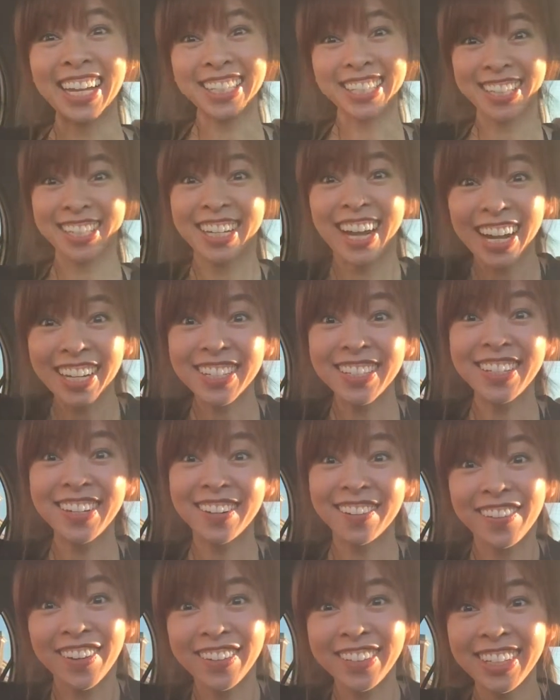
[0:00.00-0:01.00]
I just got to
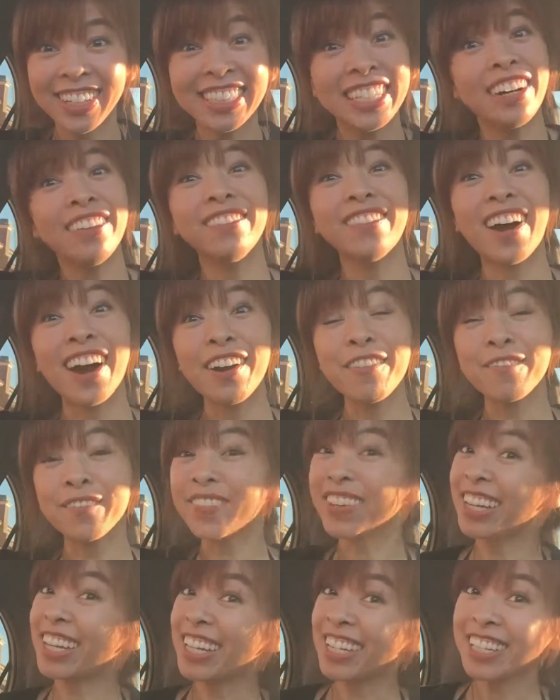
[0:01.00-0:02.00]
Corona del Mar
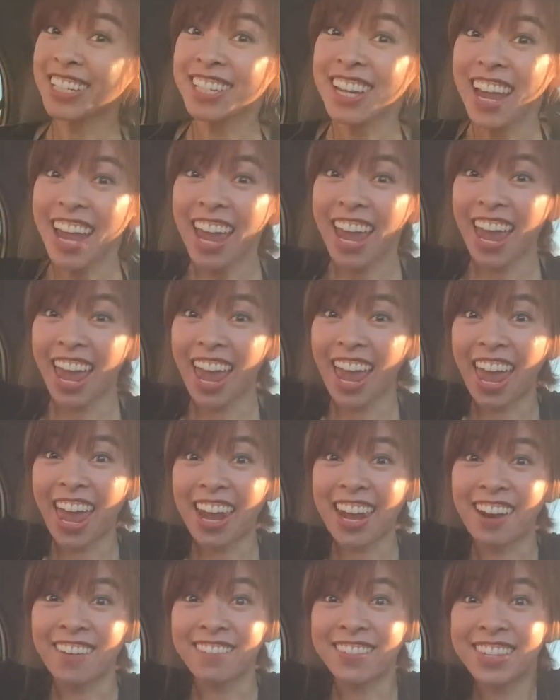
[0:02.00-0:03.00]
Beach
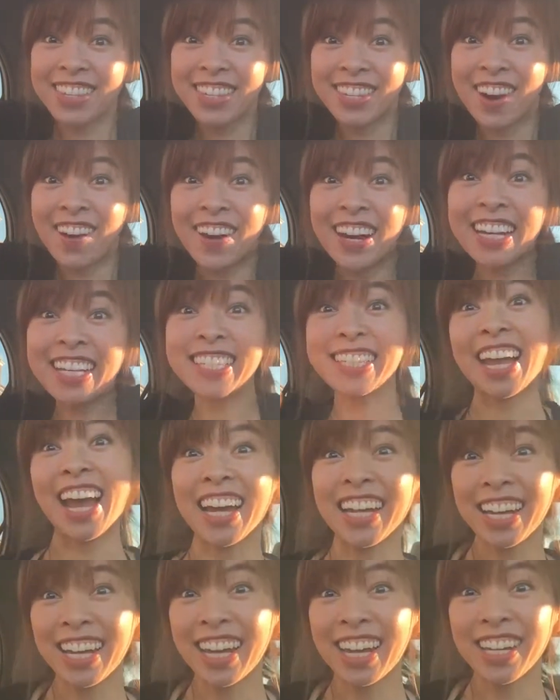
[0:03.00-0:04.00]
and I'm so
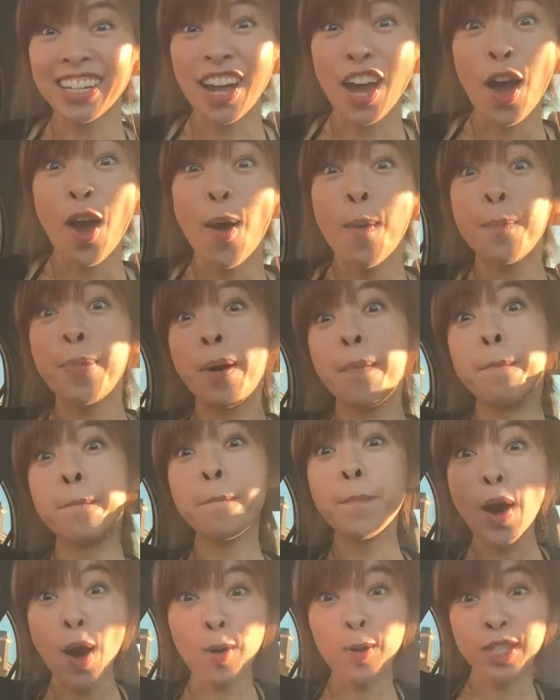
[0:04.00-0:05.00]
excited. But But
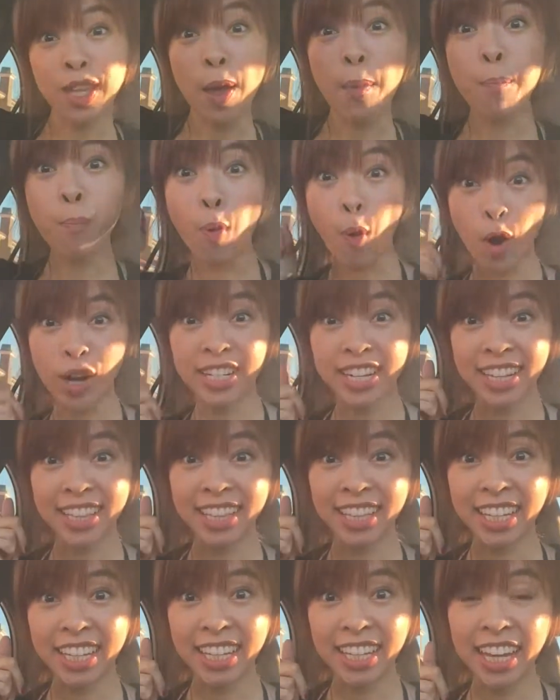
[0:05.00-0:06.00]
most
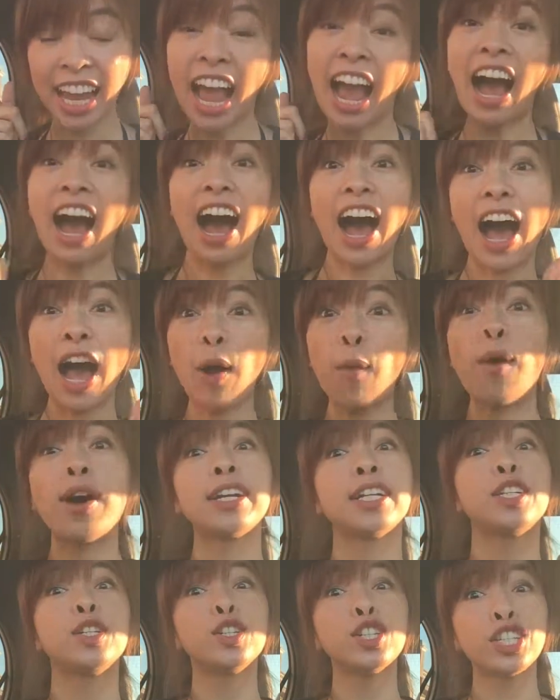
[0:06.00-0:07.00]
importantly, I
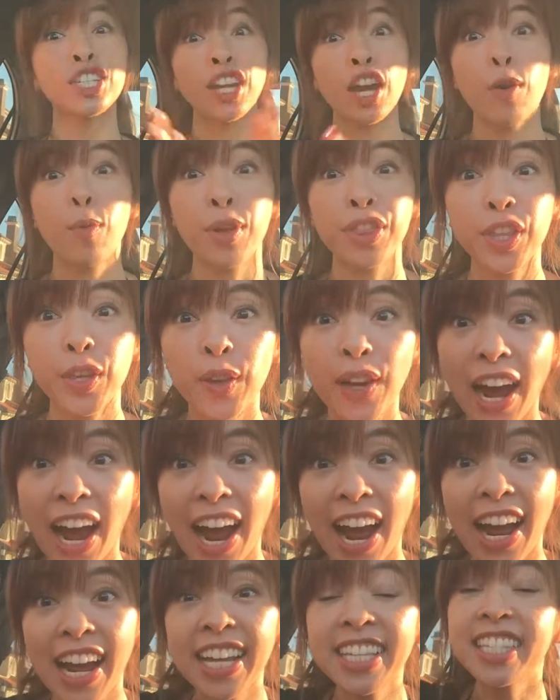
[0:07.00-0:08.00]
wanted to share with you
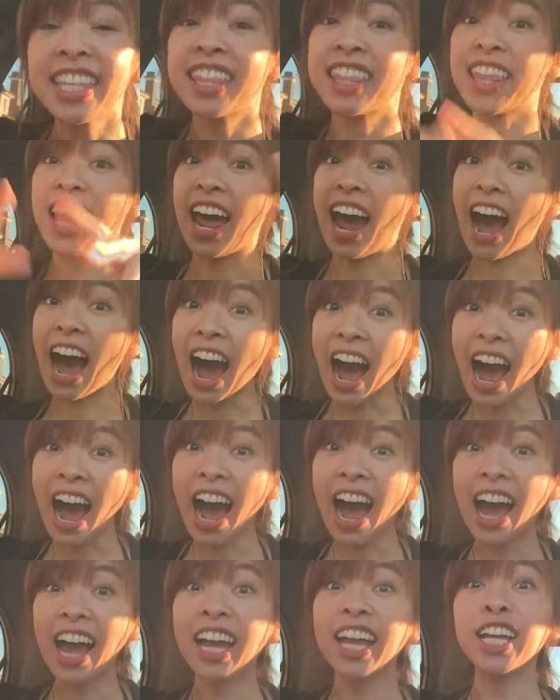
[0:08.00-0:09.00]
guys that
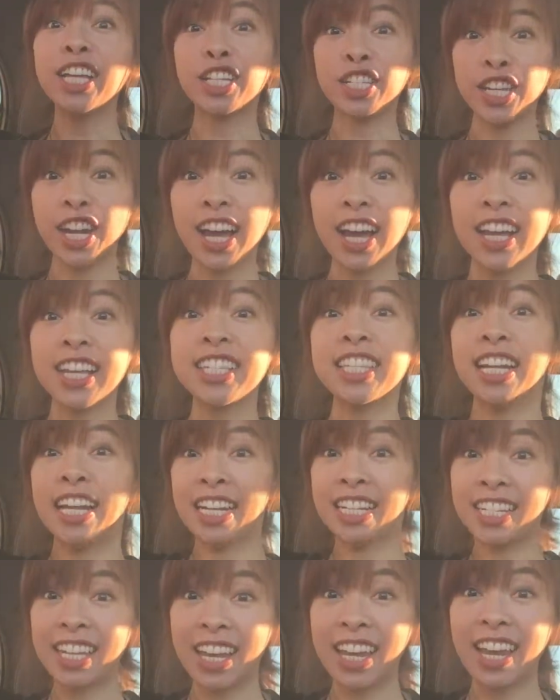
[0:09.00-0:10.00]
I just
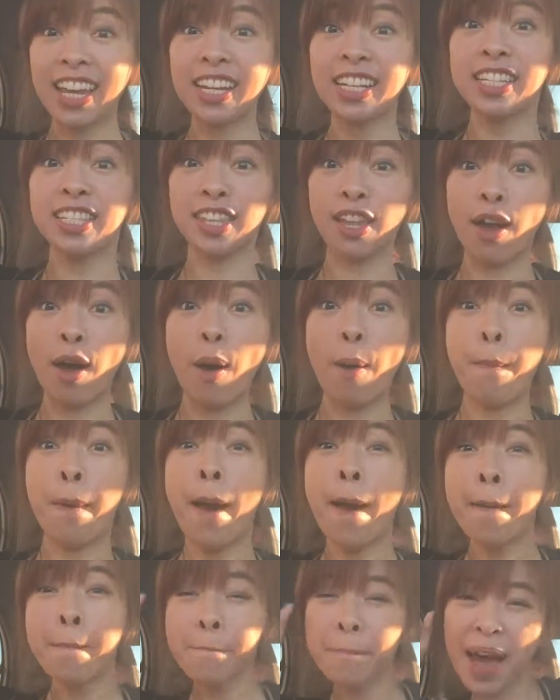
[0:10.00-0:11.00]
did some
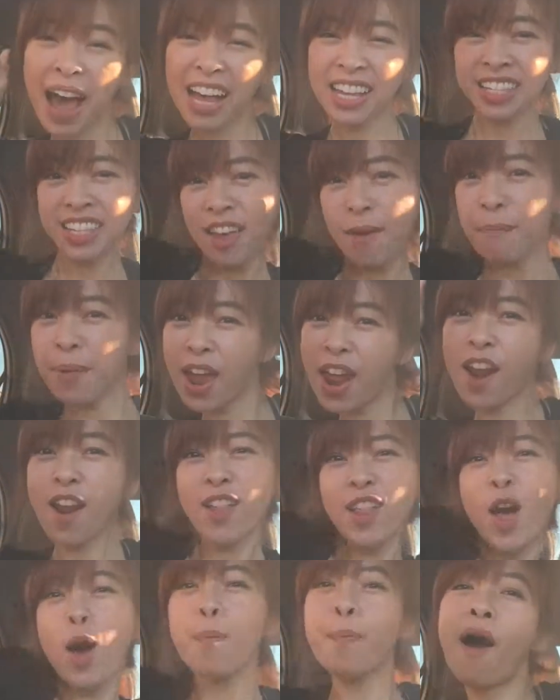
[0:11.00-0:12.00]
massive
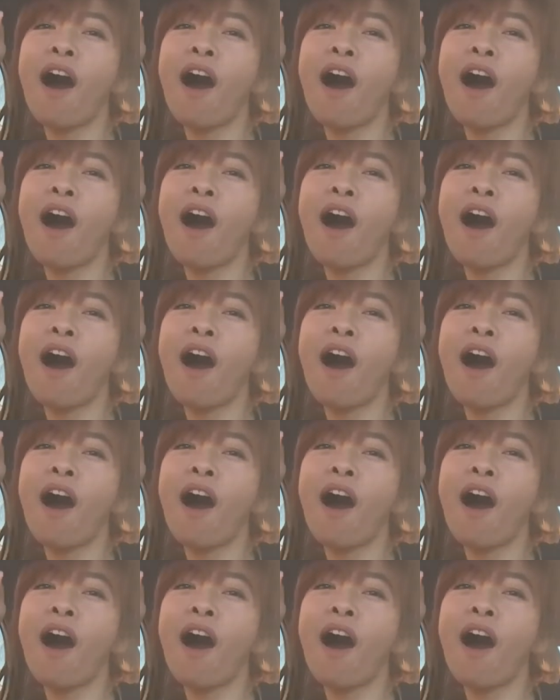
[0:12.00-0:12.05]
parallel